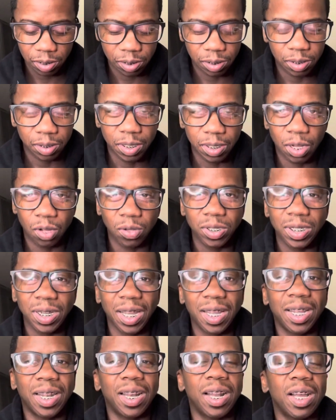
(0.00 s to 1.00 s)
No, it's
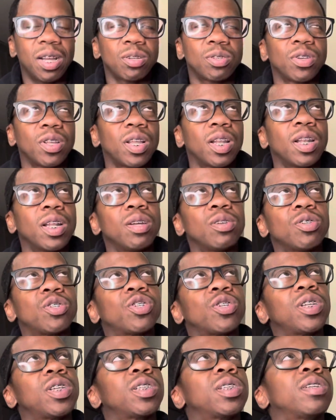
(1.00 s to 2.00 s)
not Canal Street. Canal
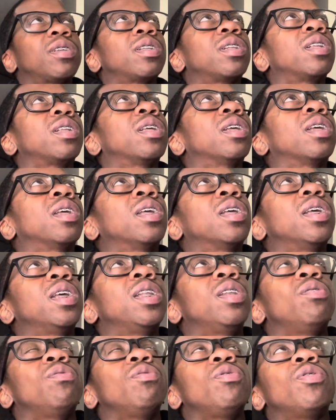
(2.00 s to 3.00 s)
Street is in
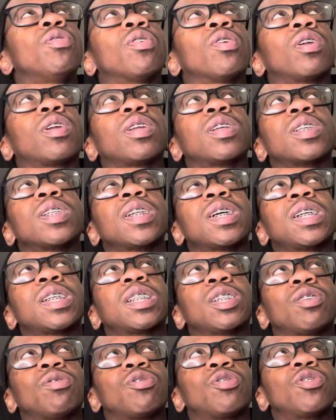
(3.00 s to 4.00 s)
New York. It's not
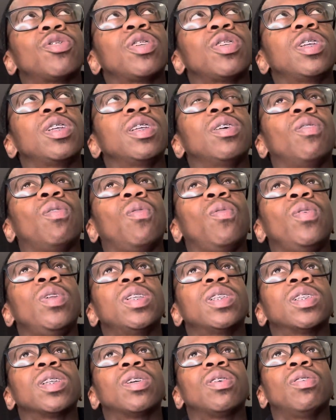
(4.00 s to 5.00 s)
South Street. What
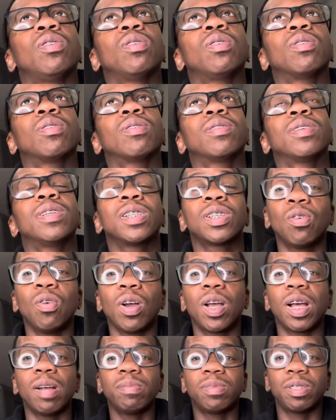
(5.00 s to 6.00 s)
is it called? It's going
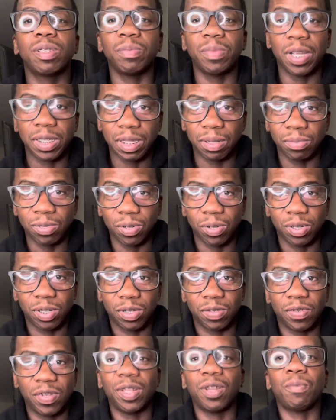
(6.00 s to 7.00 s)
to come to me as I'm doing
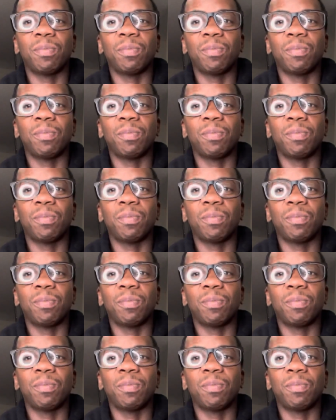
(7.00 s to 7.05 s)
this video.